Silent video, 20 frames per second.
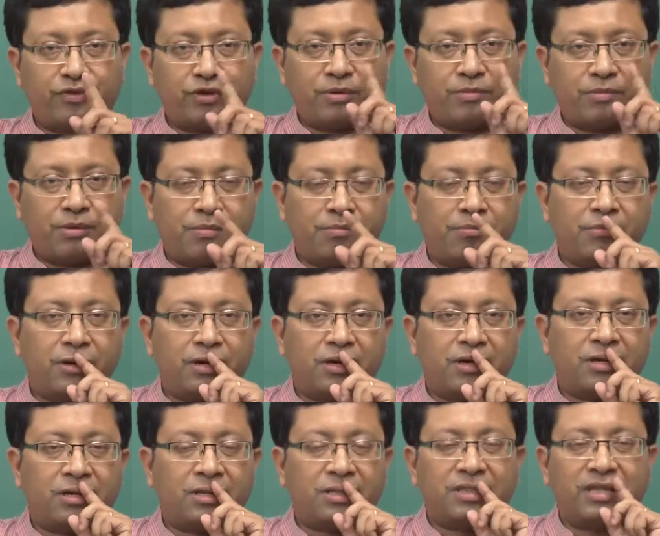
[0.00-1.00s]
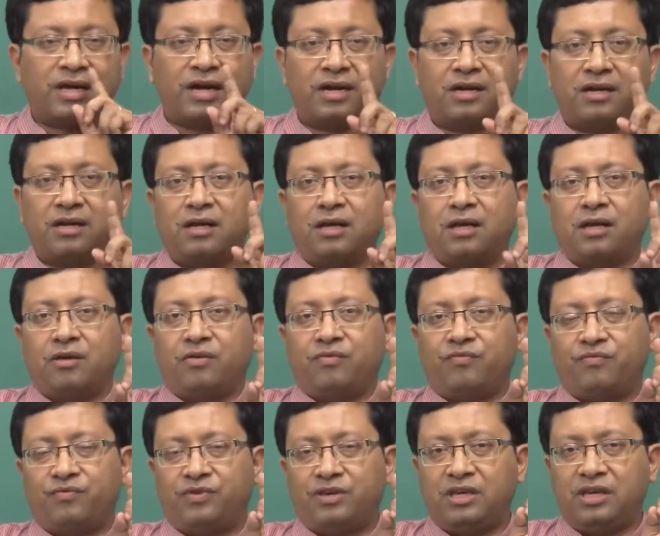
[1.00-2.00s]
remember that
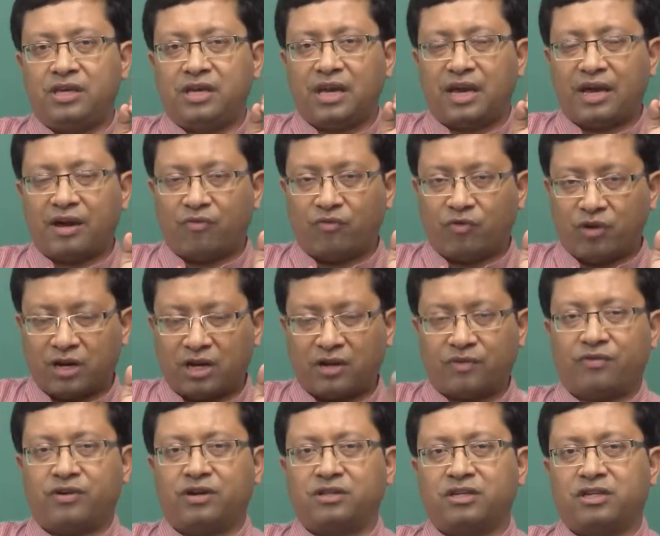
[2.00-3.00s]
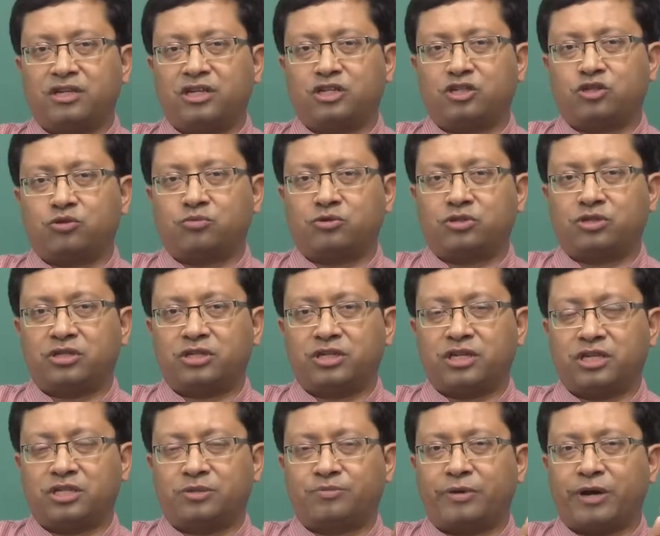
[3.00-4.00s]
whatever the distribution
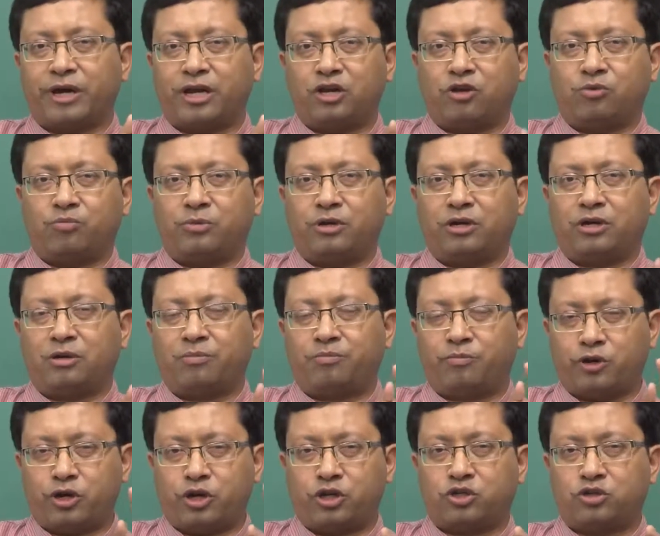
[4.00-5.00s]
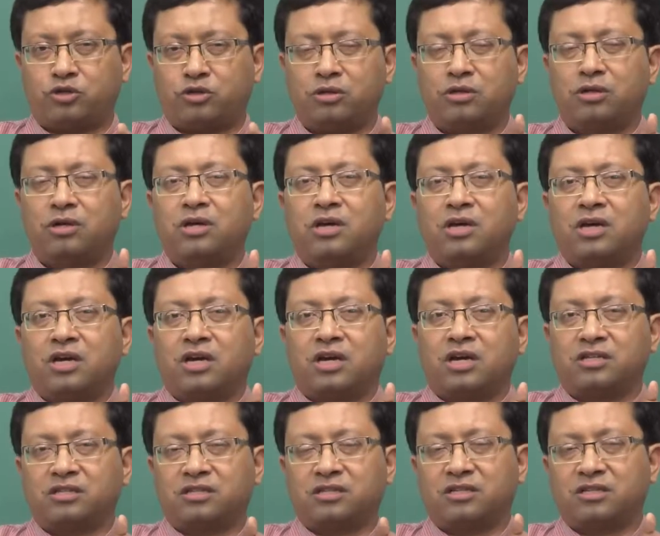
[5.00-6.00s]
is binomial Poisson,
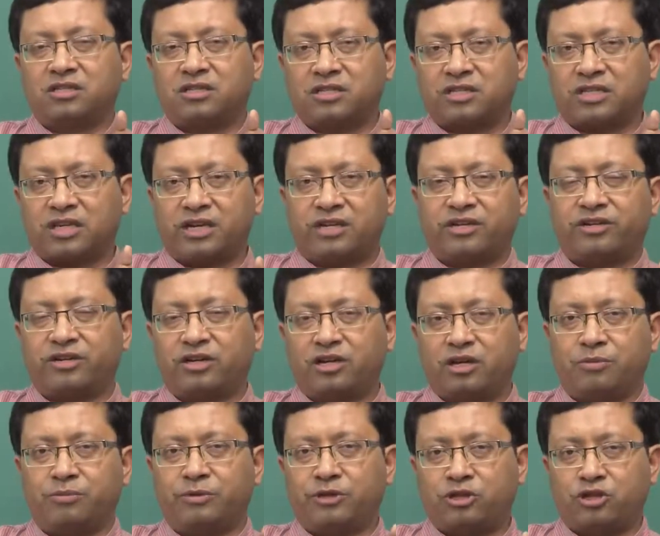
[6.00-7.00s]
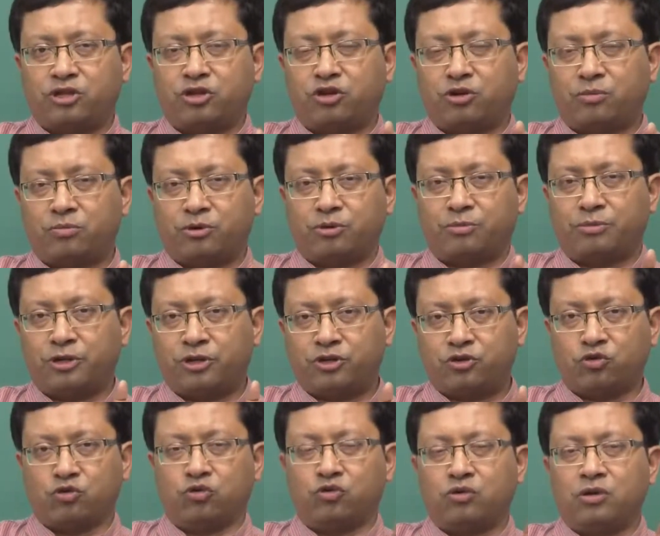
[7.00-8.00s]
considering the central limit theorem to be
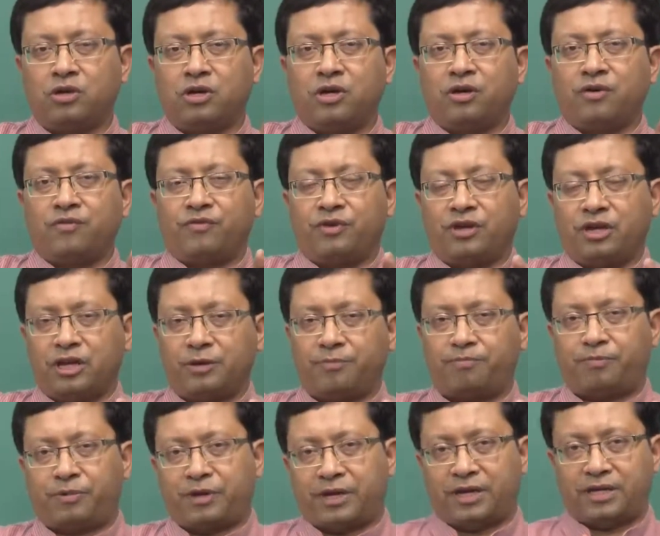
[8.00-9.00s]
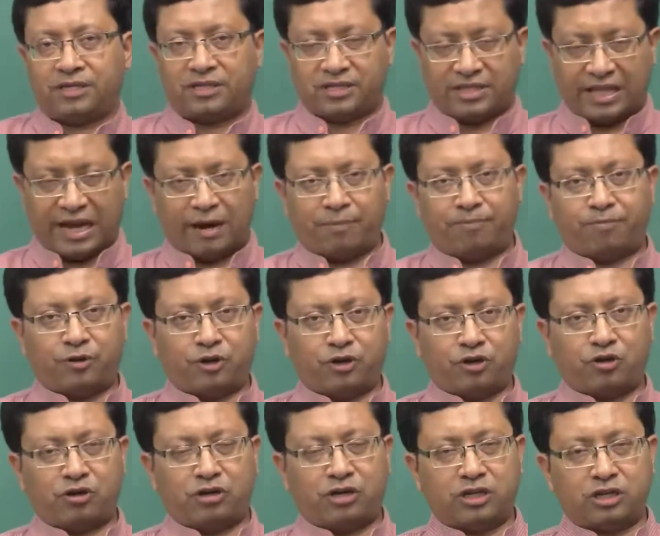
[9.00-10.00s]
true, we replace that
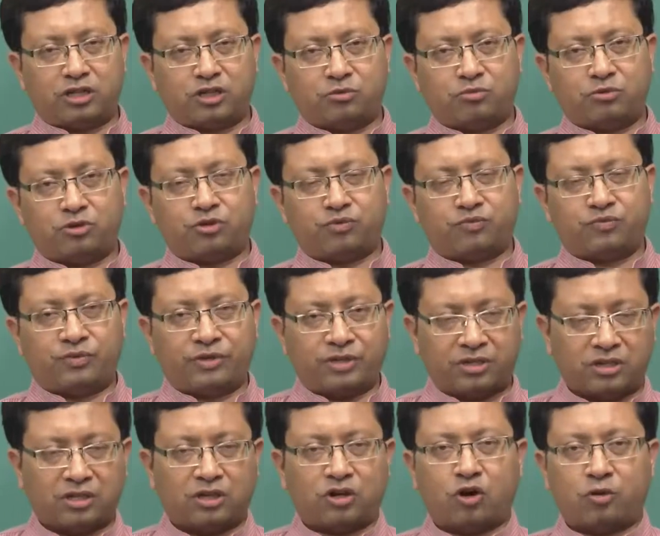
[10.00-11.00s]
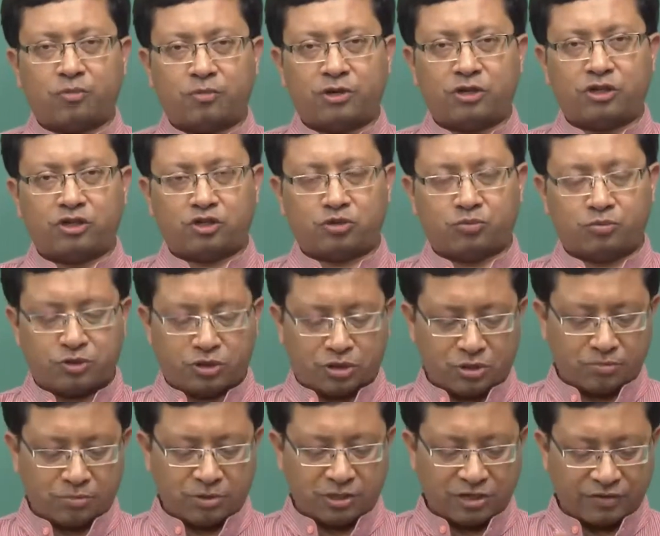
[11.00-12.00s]
particular distribution with the normal
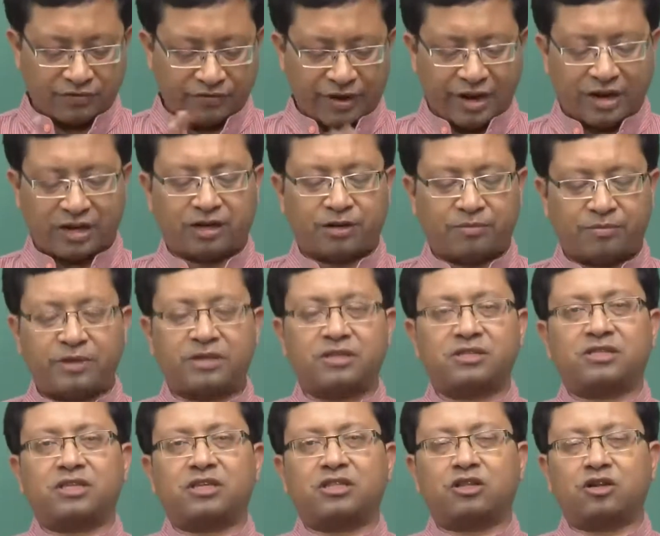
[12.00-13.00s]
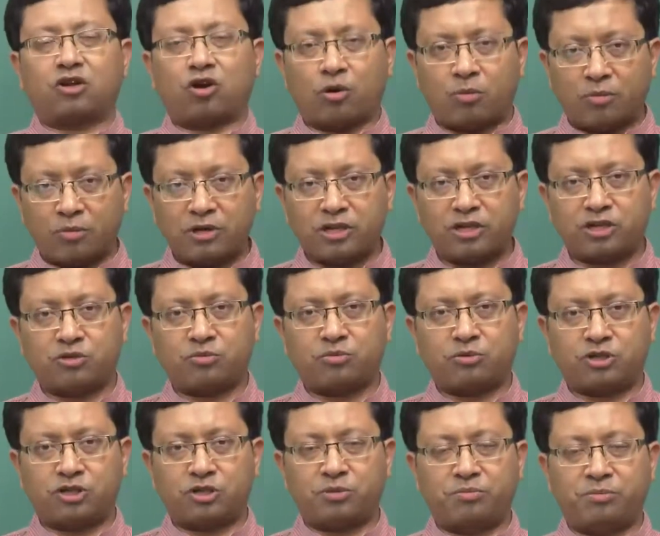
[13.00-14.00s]
distribution, but the fact remains that the normal
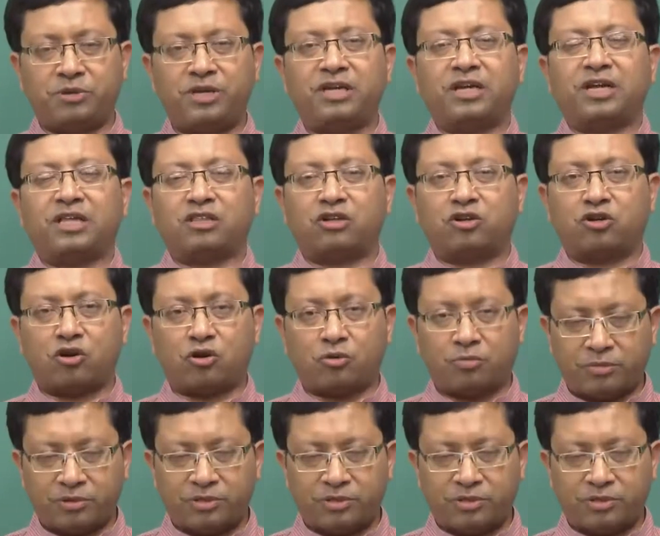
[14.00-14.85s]
distribution mean and the normal